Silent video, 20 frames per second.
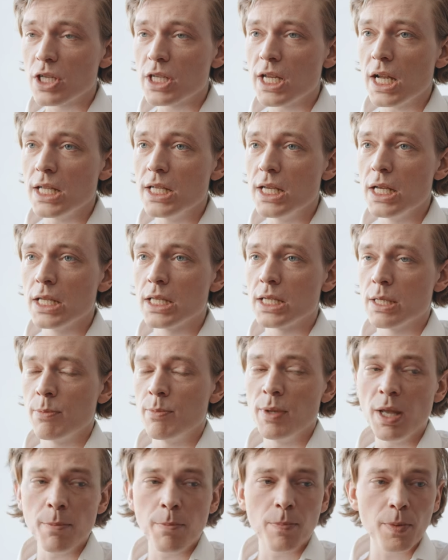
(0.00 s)
landlord
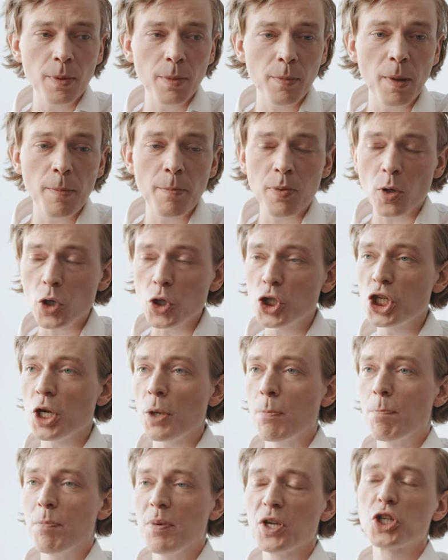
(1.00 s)
look, but
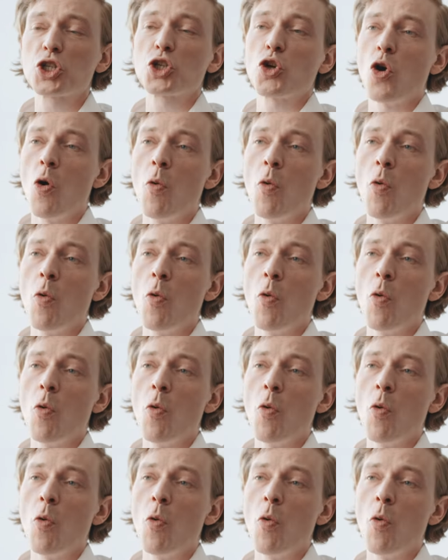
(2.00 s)
I enjoy